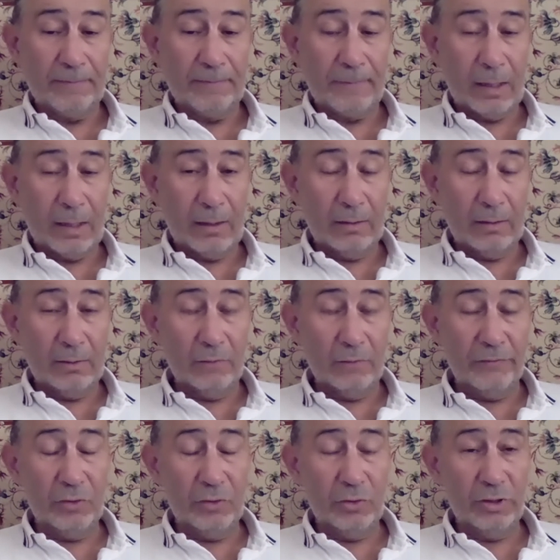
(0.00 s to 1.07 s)

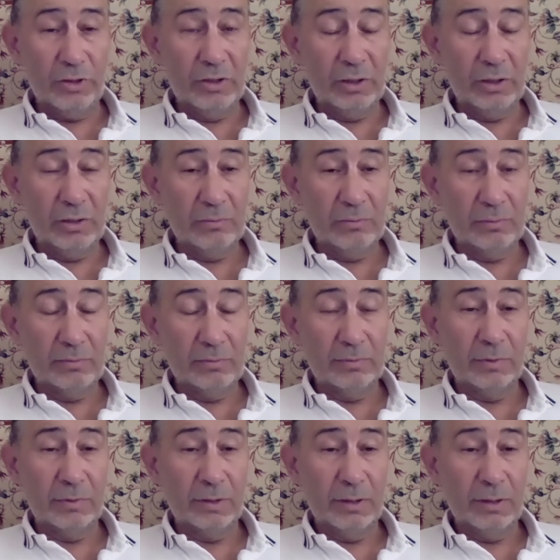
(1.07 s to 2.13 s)
of your income,
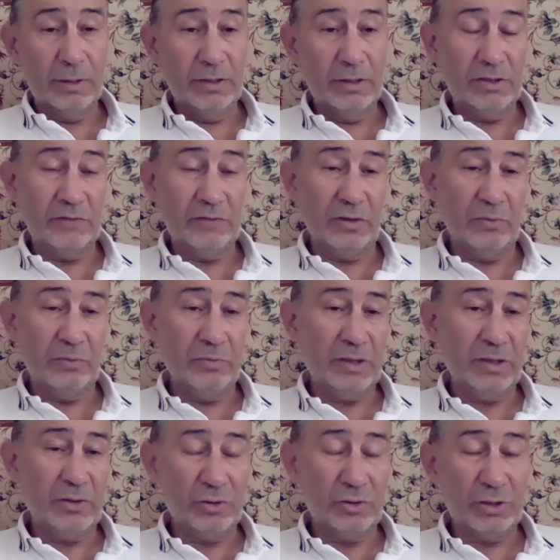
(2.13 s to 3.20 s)
and it will be,
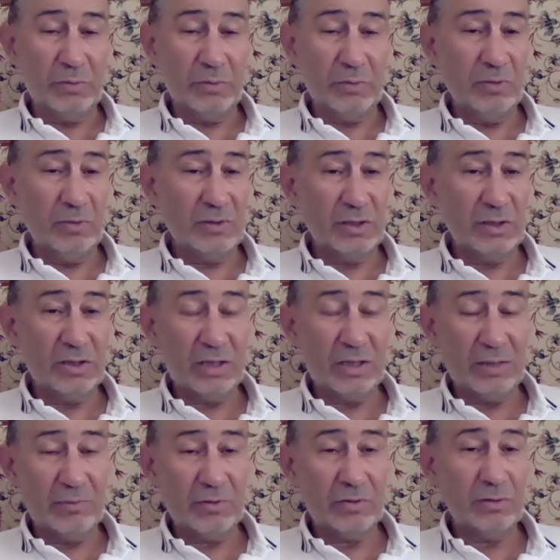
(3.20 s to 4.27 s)
I don't remember, 4
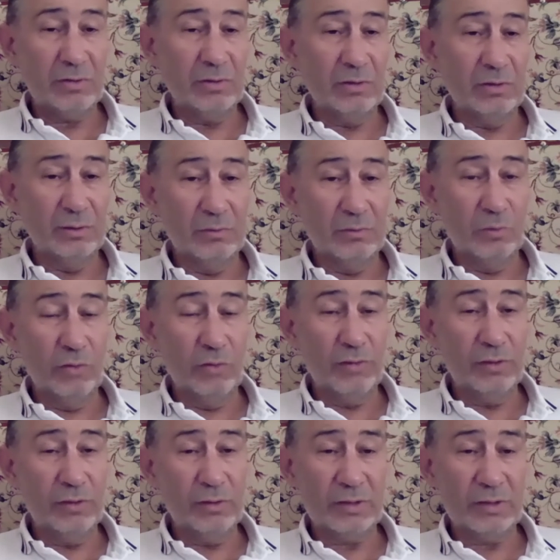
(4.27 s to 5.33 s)
times more
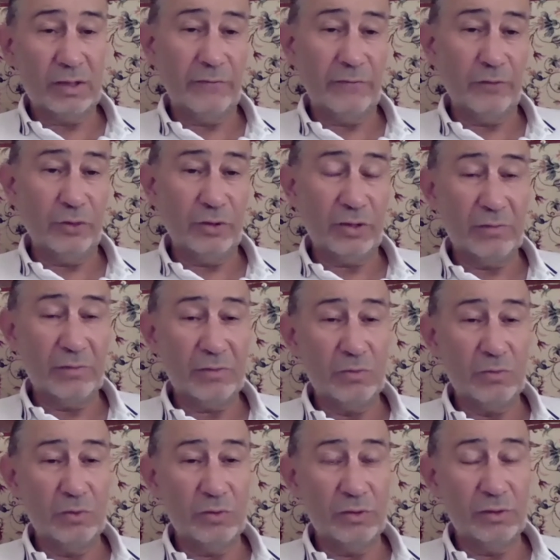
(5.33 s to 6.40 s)

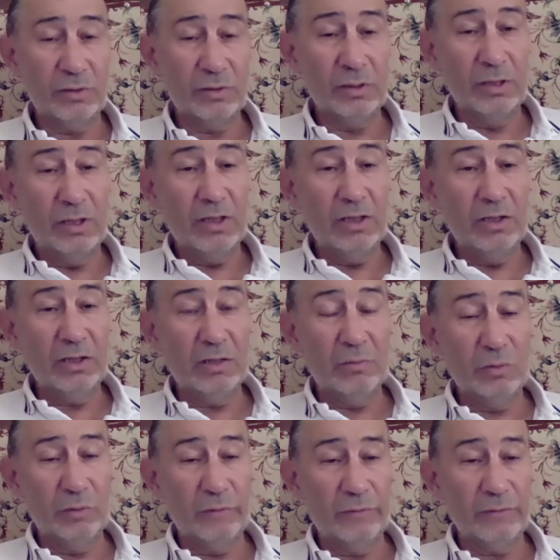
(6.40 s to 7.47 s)
than income
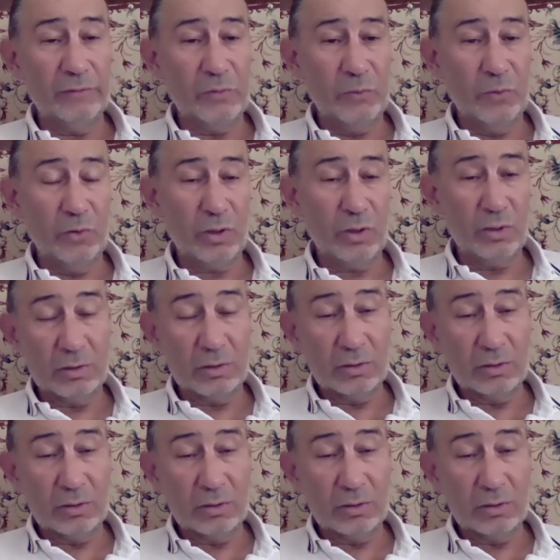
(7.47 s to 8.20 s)
of the worker.